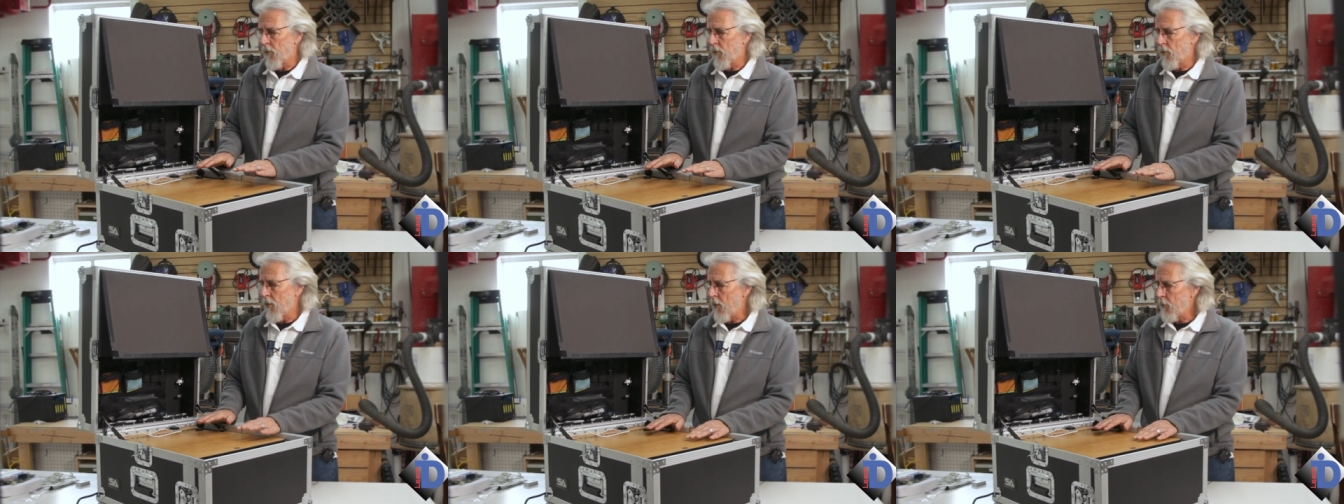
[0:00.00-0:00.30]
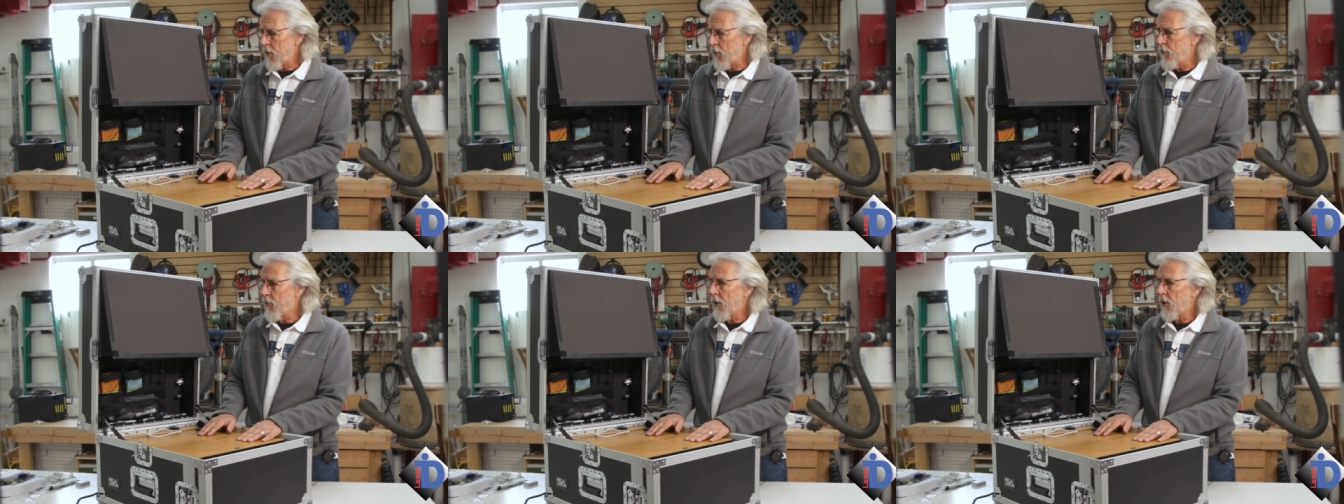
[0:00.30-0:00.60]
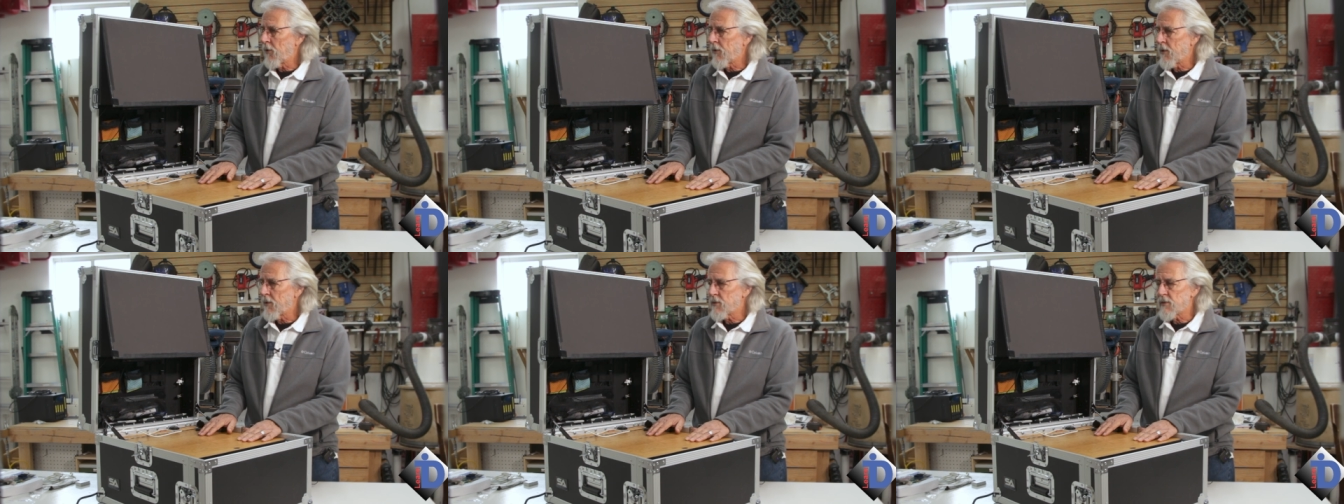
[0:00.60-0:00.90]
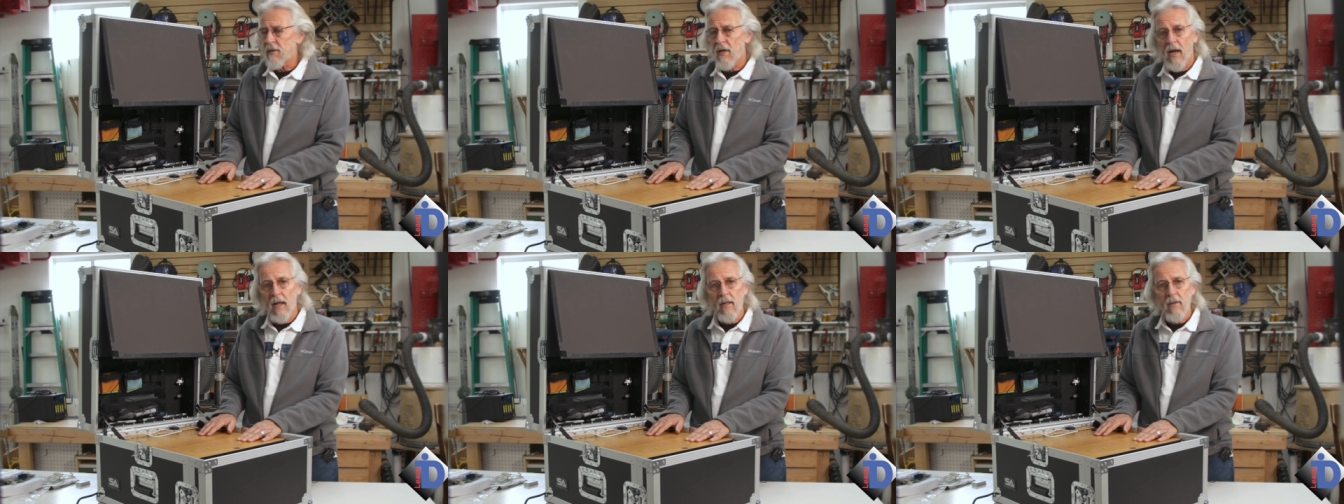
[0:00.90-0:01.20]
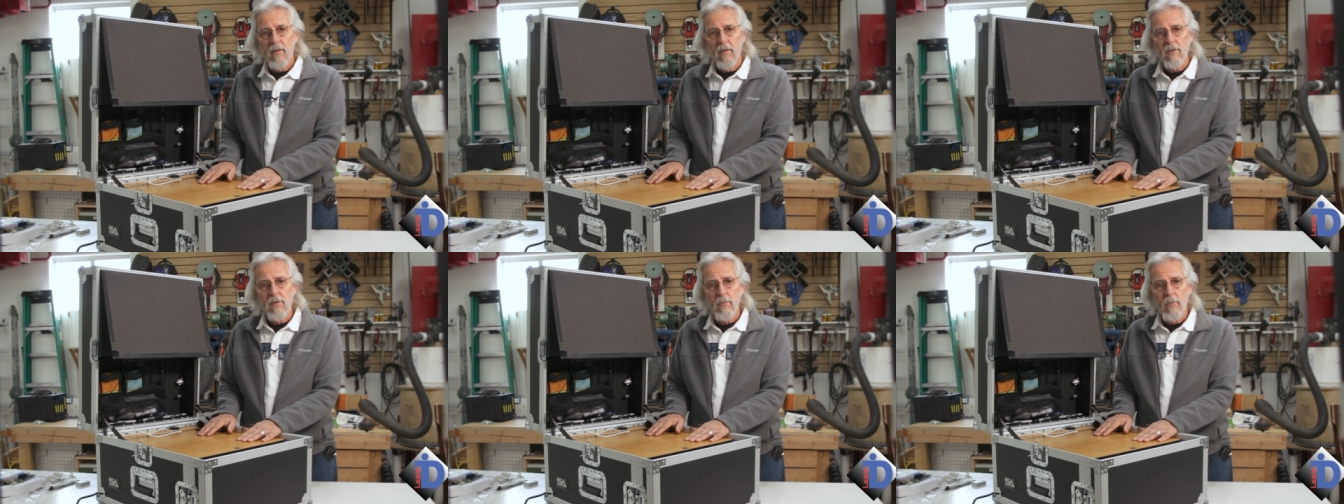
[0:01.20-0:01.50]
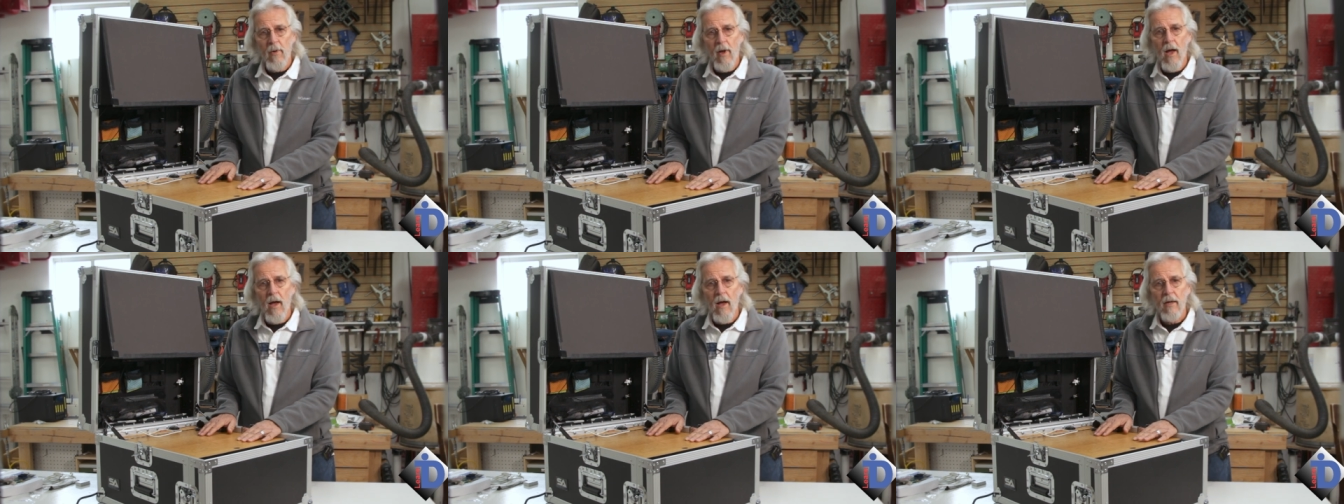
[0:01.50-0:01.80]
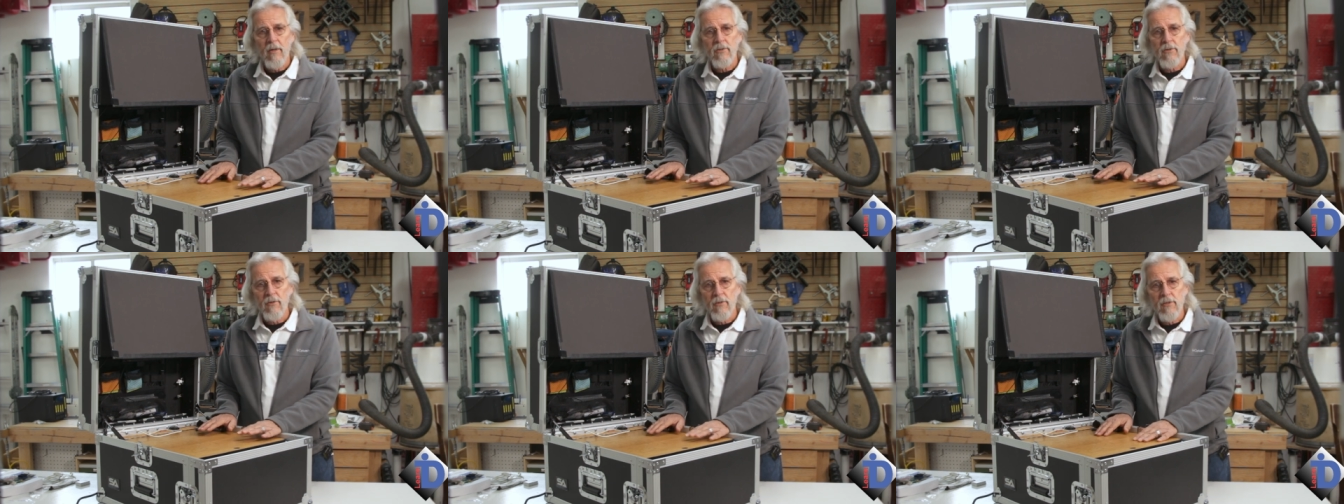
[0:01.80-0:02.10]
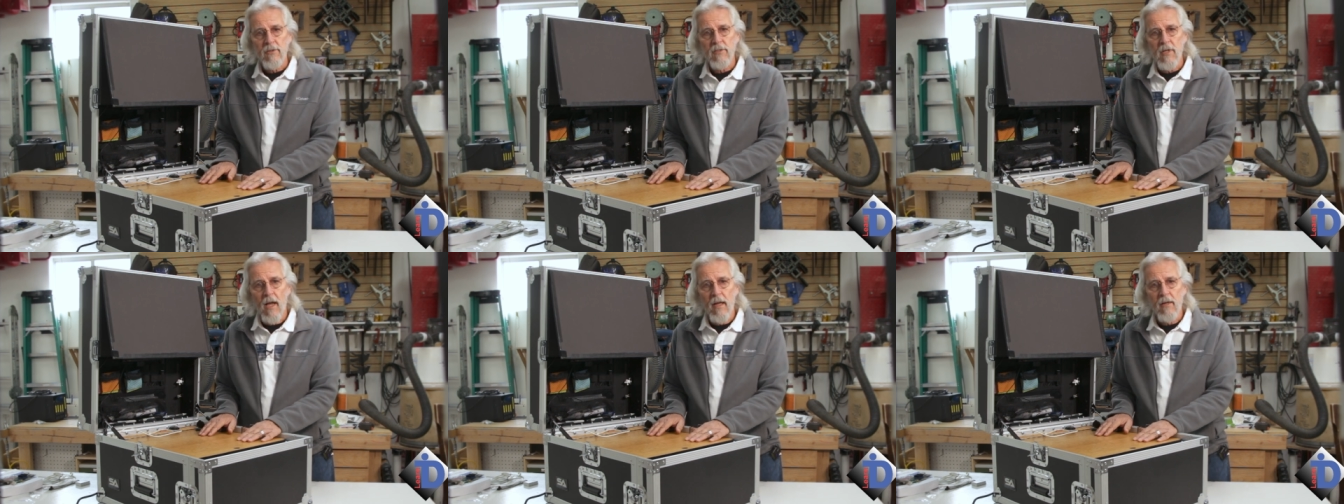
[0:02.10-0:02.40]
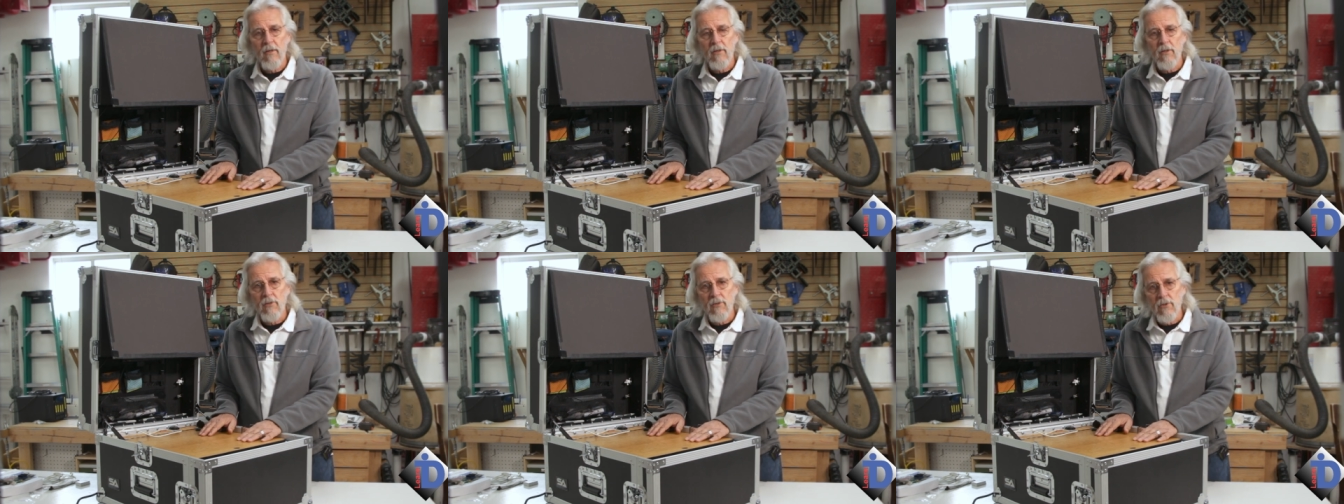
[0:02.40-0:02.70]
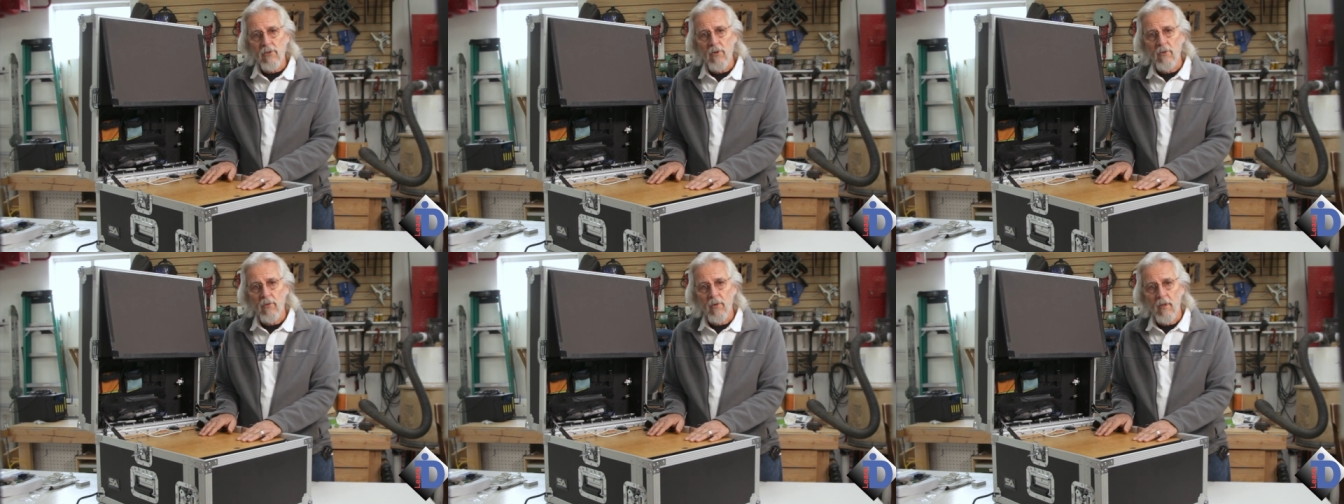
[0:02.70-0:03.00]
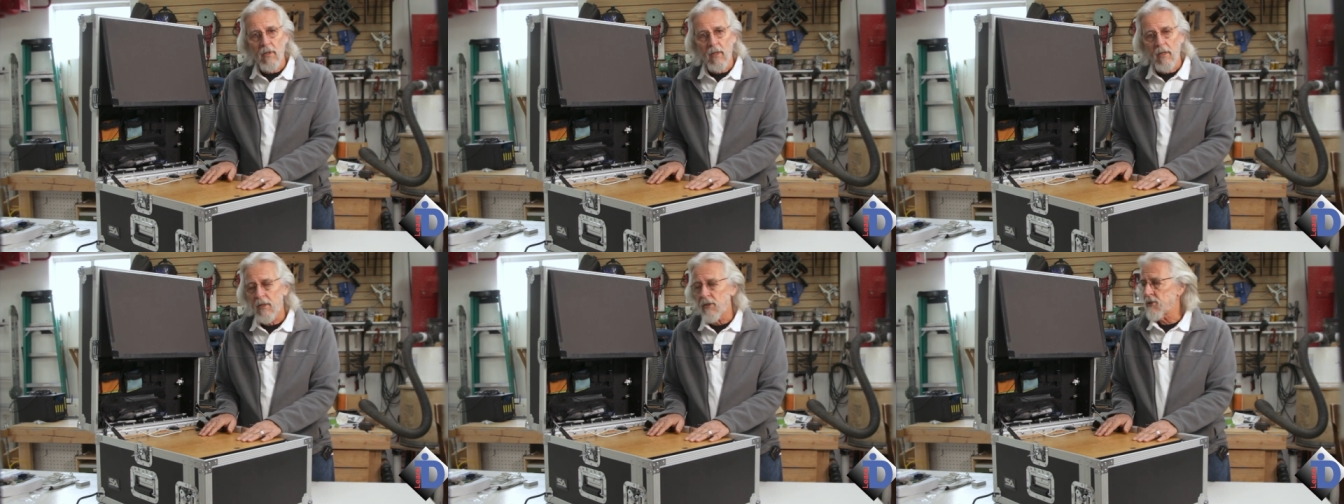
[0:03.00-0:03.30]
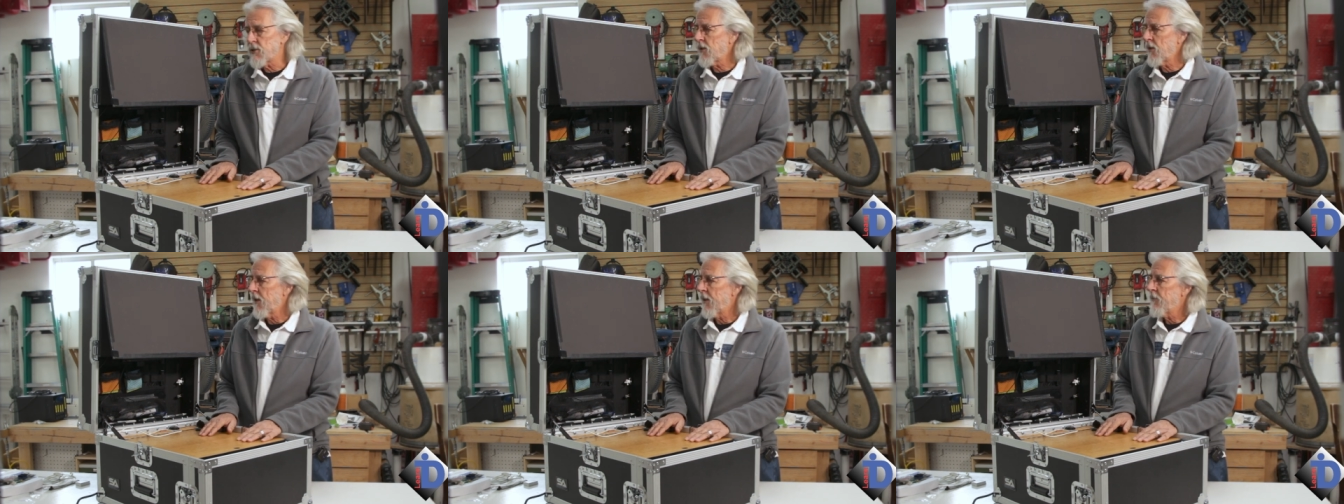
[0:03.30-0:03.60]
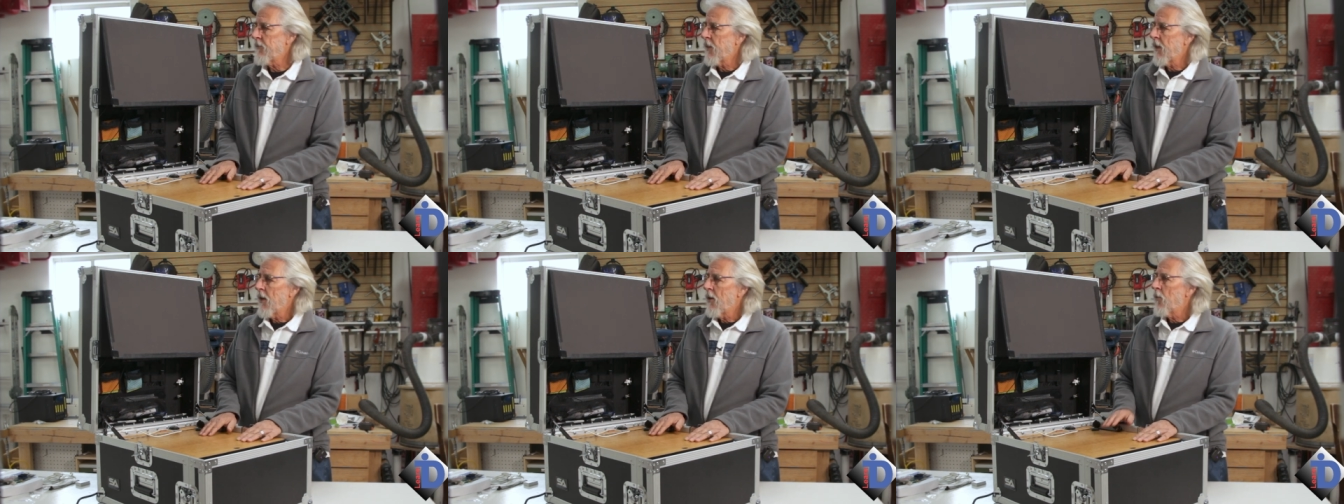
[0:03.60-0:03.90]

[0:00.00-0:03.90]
what we built inside of this box, or decided to do initially,